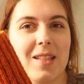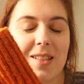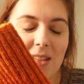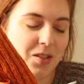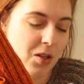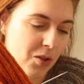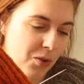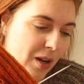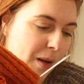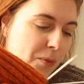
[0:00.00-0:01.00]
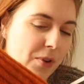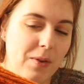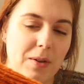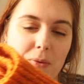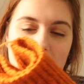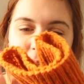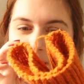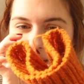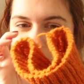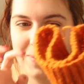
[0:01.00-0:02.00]
So I'm very,
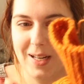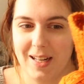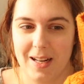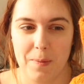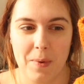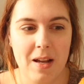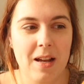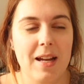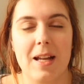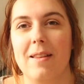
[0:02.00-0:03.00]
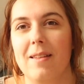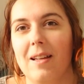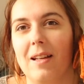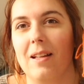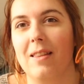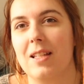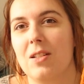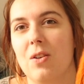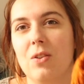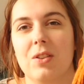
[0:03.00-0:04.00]
very happy, and this
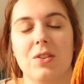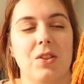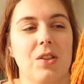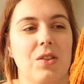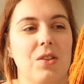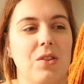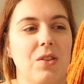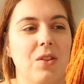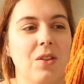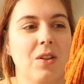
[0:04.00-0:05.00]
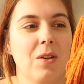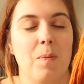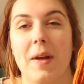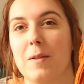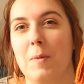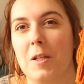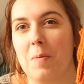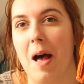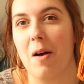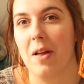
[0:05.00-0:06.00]
color just makes me
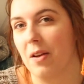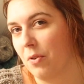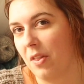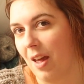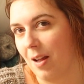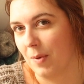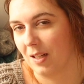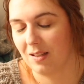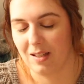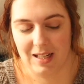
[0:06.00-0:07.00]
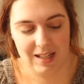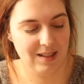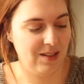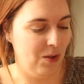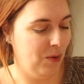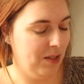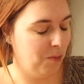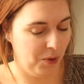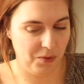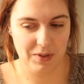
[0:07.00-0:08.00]
smile every time I see it, so it's
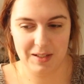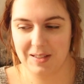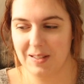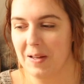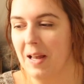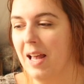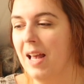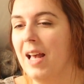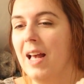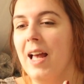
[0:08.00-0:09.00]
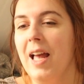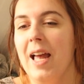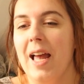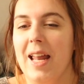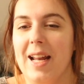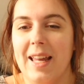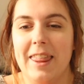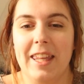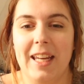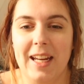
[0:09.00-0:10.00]
perfect. And I
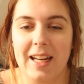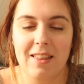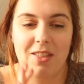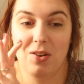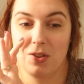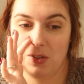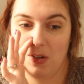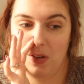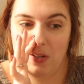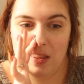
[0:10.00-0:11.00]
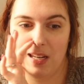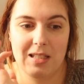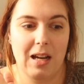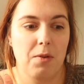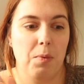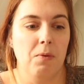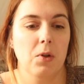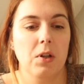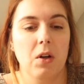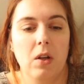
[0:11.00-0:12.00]
think those are all the things I have been
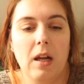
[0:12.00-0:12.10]
working on.